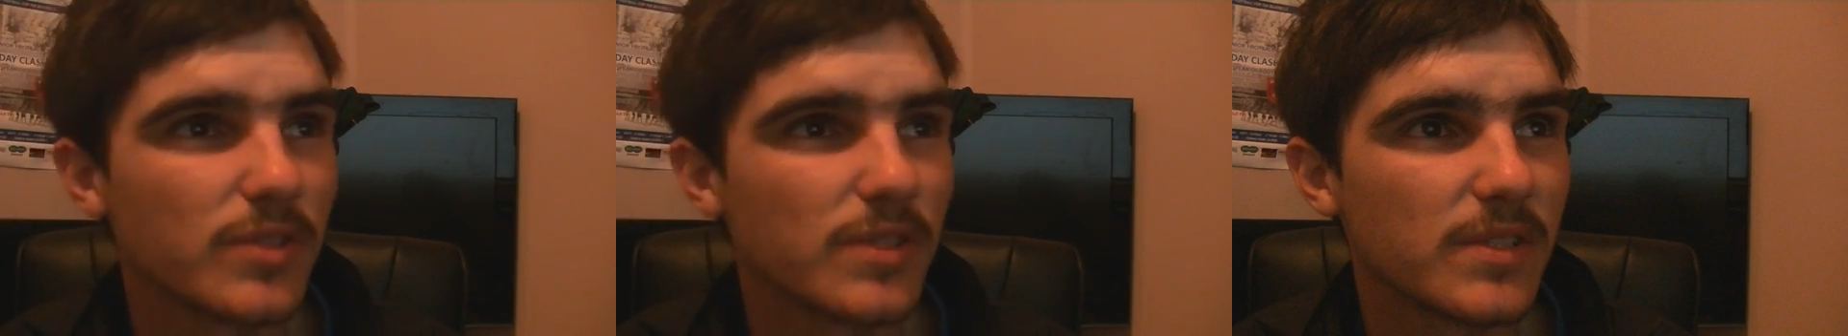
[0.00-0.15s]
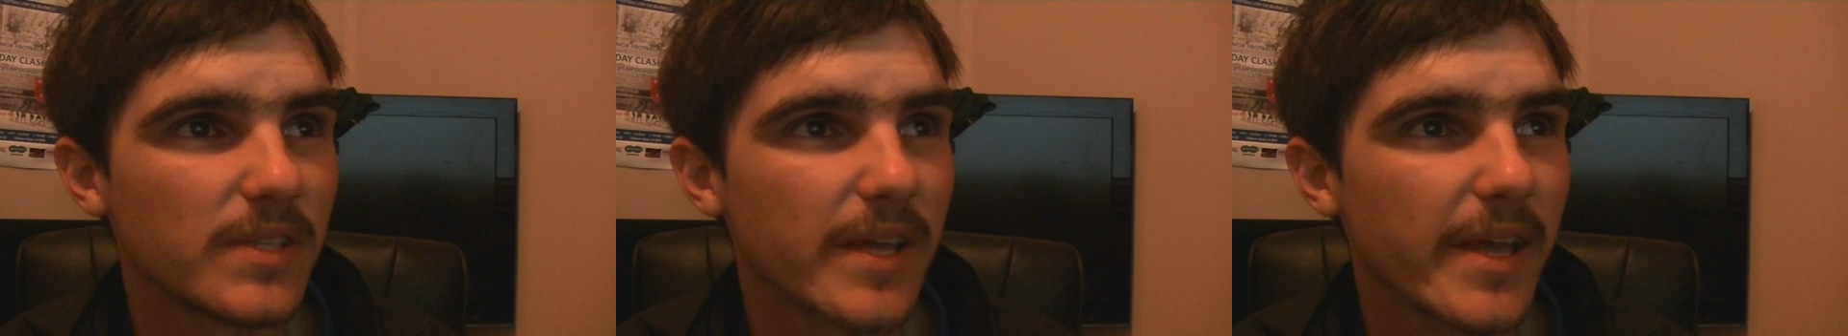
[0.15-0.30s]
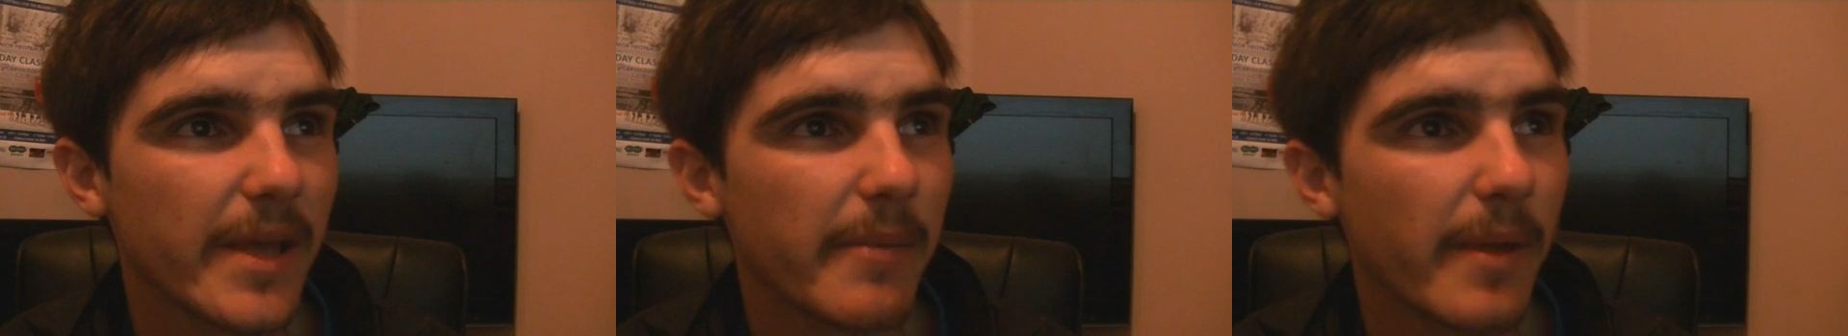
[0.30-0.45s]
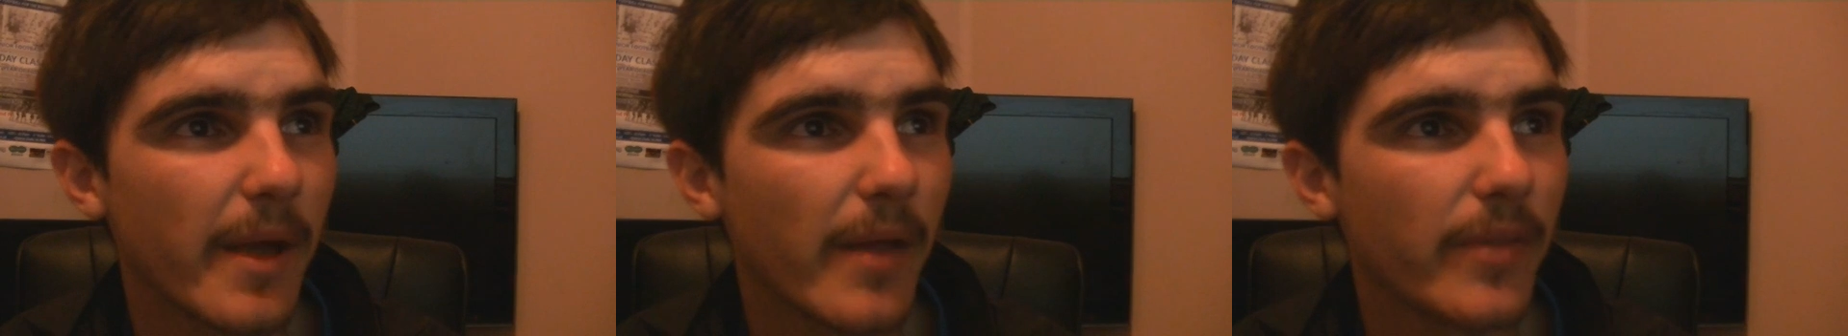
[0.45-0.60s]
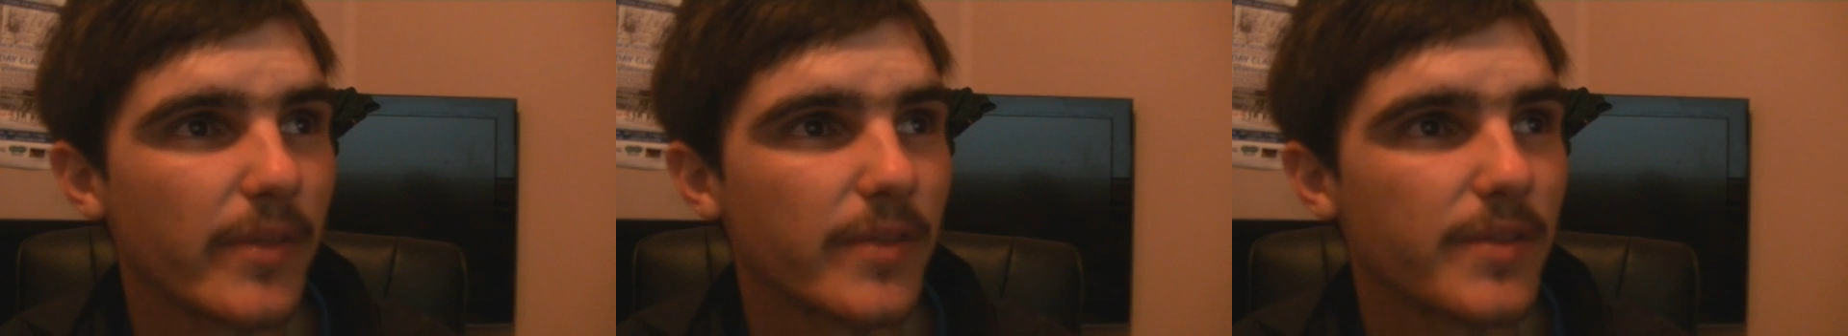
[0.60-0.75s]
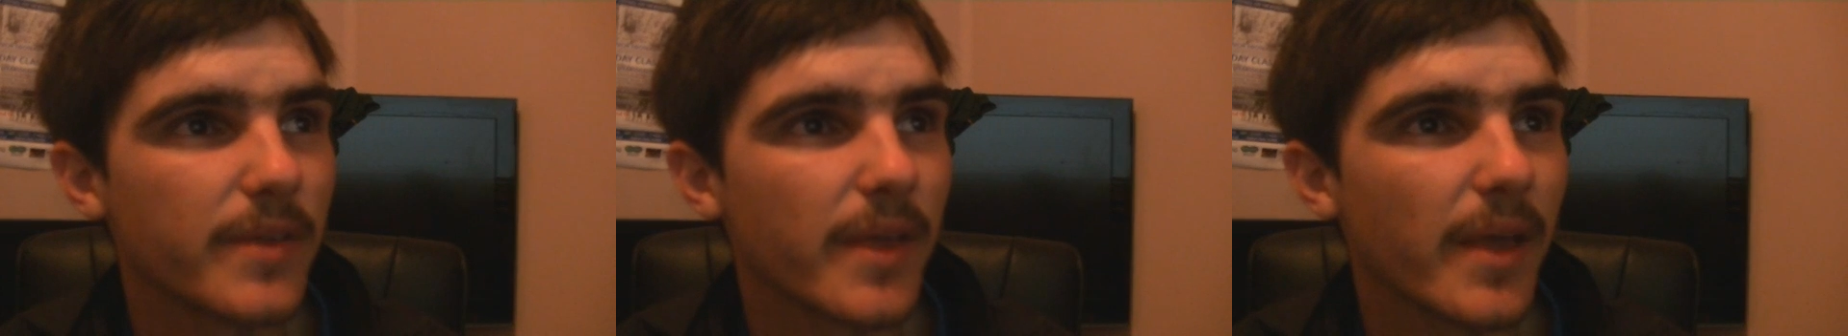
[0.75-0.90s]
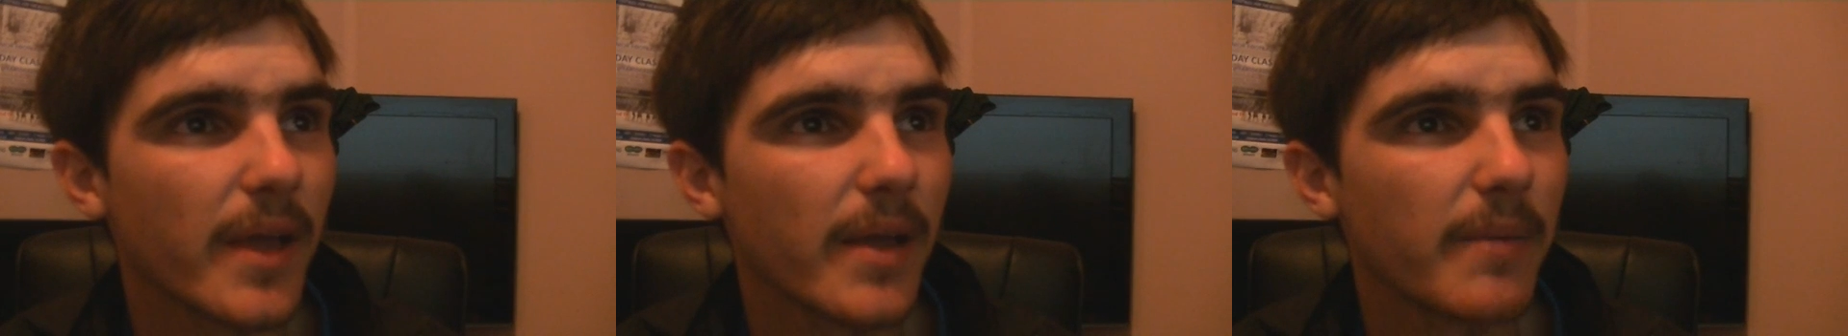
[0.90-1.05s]
to say about this
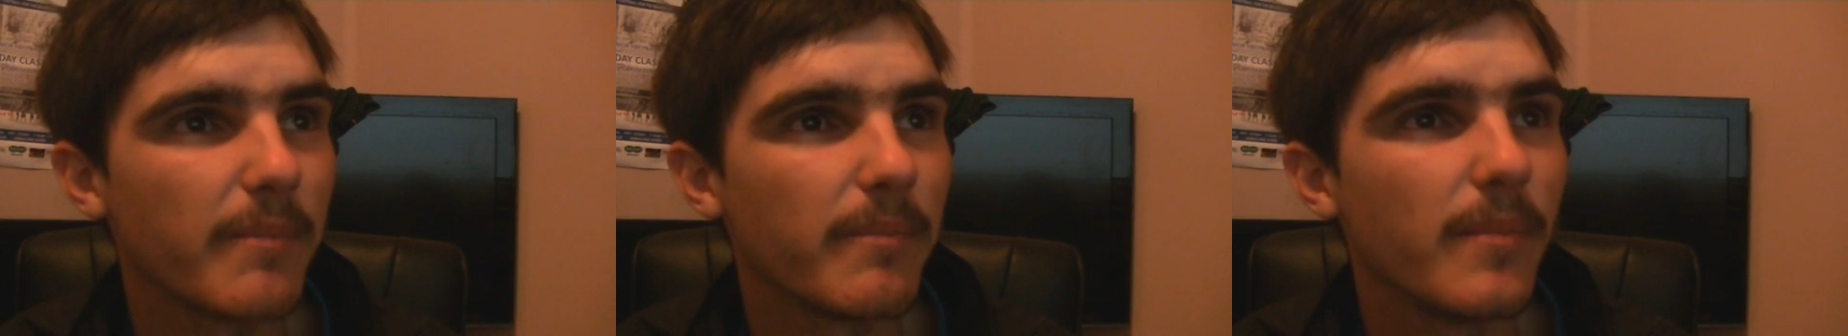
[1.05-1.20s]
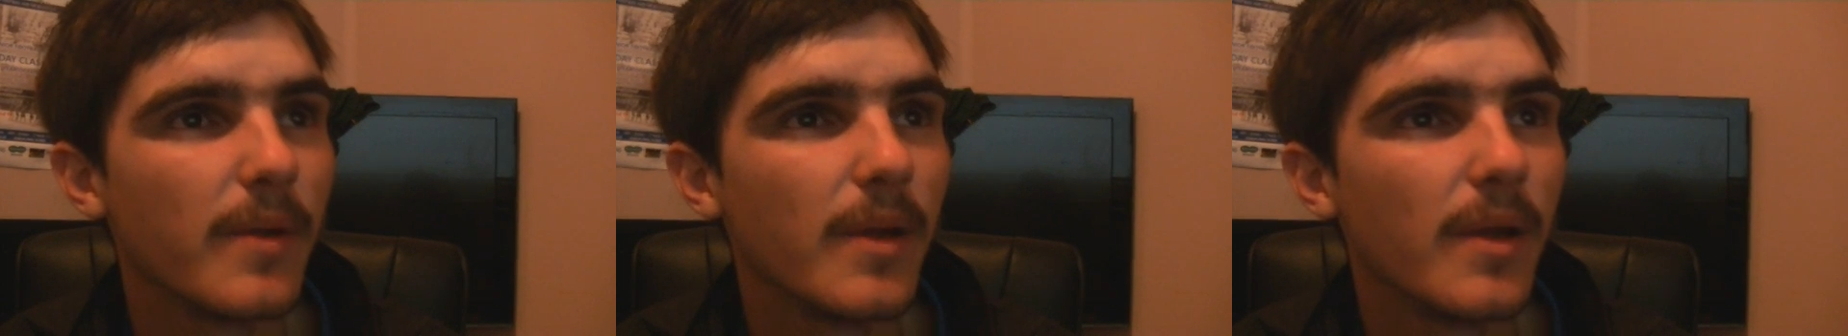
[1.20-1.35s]
game.